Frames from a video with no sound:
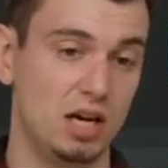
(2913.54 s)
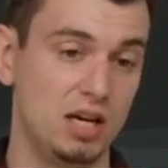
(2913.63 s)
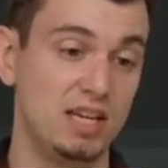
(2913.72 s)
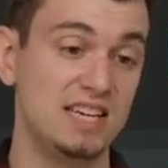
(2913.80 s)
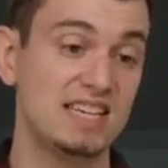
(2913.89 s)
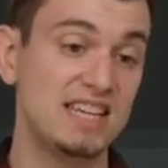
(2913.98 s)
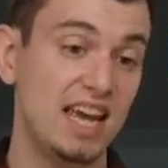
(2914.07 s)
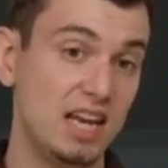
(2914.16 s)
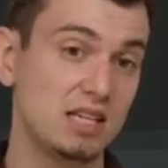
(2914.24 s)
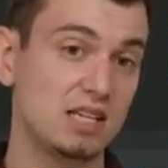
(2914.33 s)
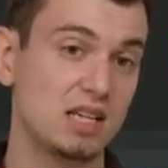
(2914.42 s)
An
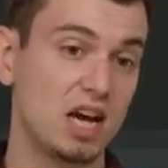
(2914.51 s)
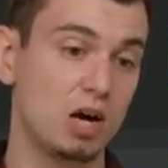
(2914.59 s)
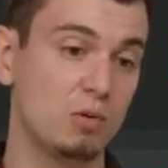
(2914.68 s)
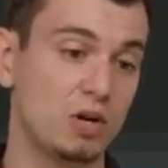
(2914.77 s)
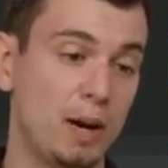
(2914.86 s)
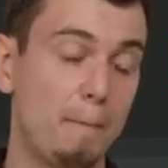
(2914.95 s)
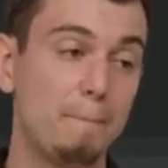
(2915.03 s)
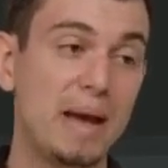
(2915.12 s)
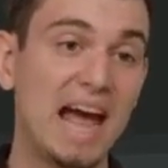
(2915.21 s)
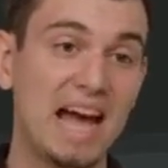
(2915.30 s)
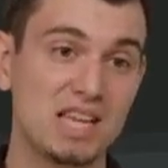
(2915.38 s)
intent is how we're going to
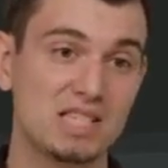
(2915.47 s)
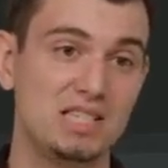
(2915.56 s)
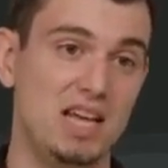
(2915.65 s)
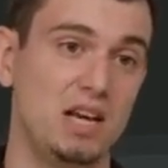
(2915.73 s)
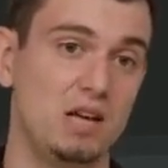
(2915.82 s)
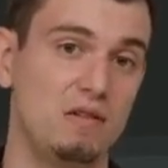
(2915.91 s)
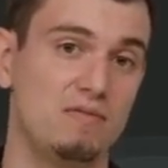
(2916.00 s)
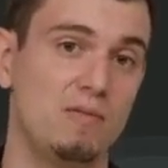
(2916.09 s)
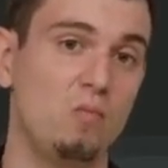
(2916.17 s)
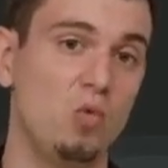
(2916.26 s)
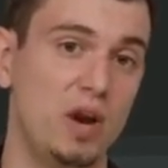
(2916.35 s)
pass data
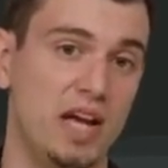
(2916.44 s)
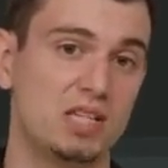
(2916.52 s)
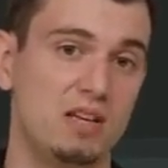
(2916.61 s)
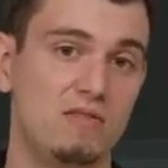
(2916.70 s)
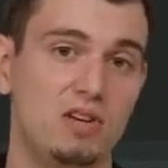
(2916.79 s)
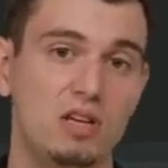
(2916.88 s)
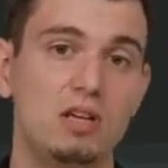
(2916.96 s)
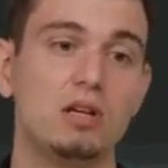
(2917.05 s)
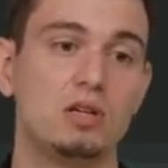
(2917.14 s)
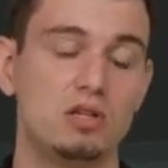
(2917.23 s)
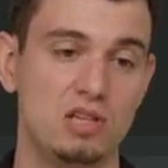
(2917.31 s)
from one
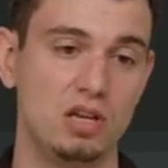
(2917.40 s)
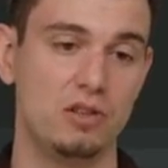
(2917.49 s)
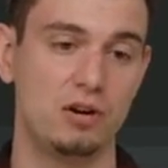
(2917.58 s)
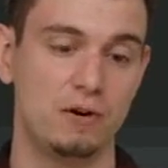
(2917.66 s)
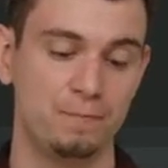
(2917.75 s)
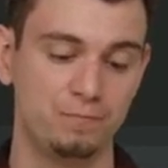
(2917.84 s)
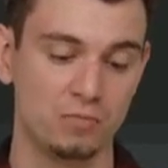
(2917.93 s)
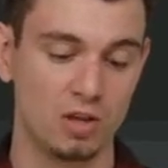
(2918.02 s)
activity to the other.